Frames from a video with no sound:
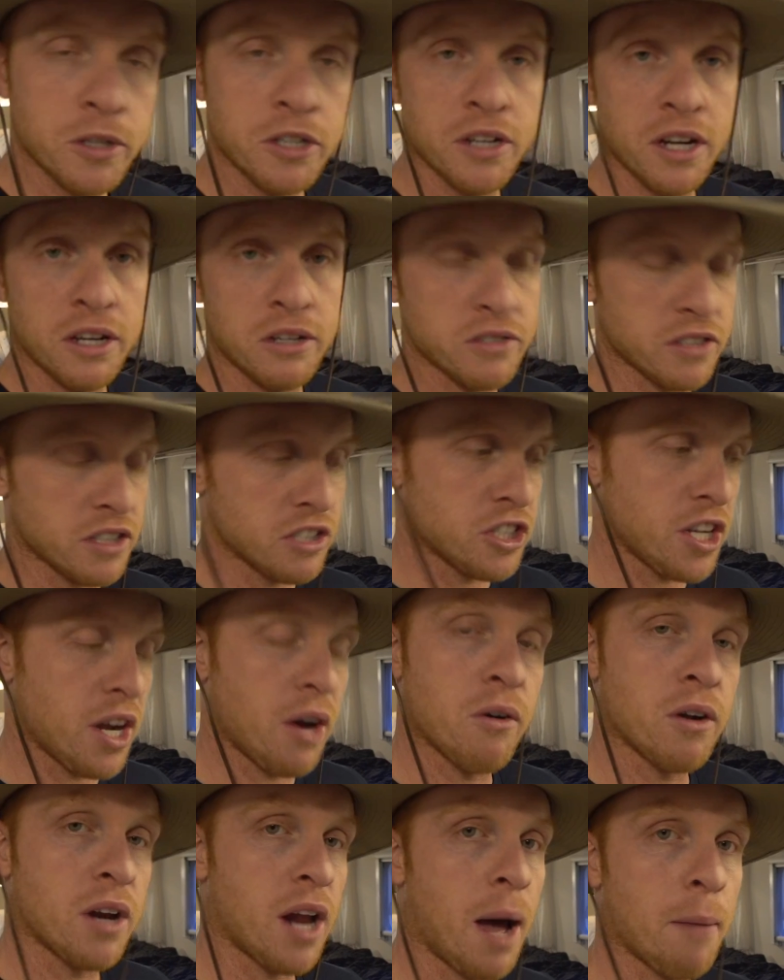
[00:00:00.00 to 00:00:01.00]
you're not using the
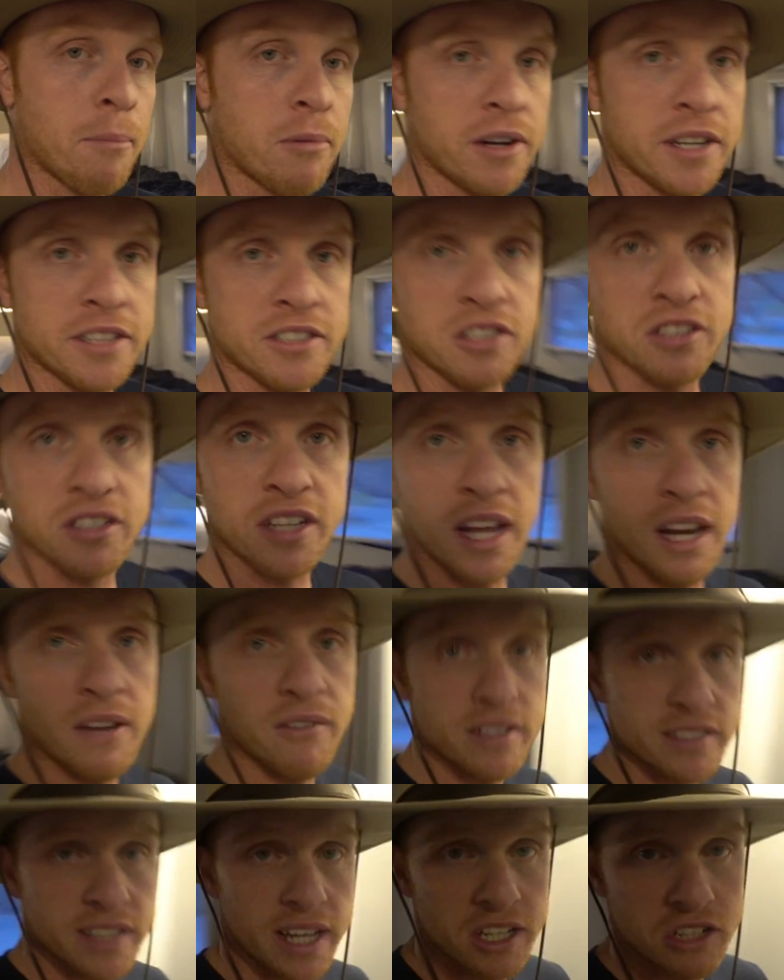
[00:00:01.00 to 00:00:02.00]
shower, it operates just kind of
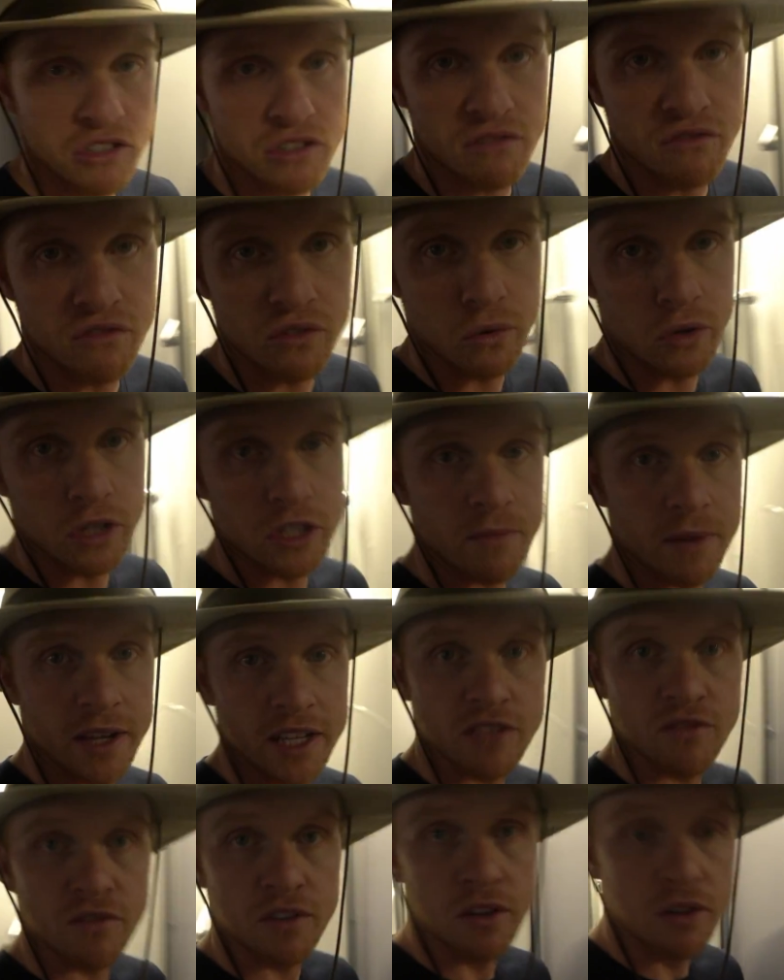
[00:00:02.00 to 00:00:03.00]
as extra floor
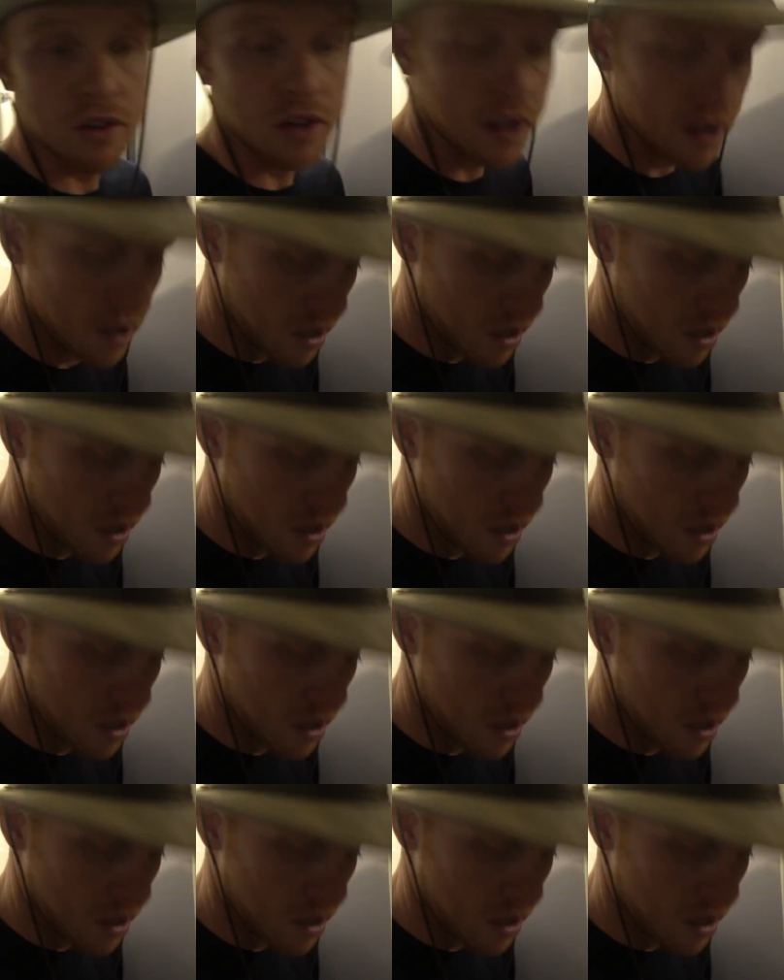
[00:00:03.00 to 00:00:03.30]
space for you to